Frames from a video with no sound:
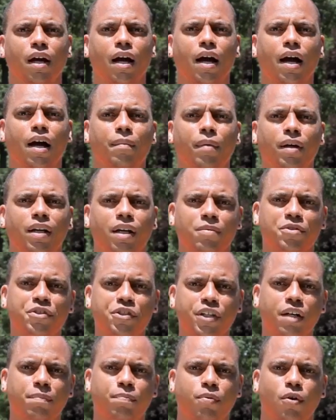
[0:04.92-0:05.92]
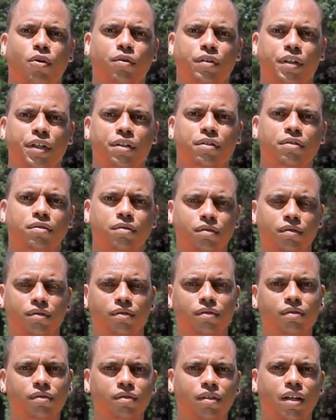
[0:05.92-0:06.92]
Hi, my name is Shane Paul Neil.
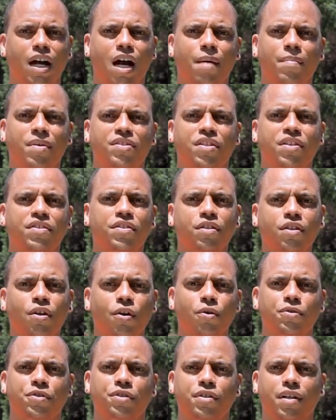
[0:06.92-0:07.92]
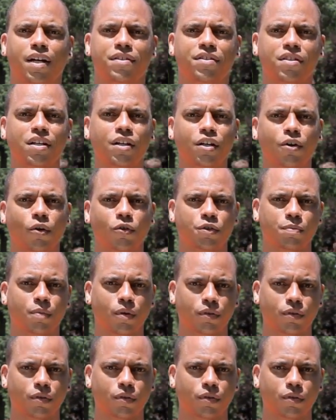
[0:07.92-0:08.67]
I'm assistant coach at City Coach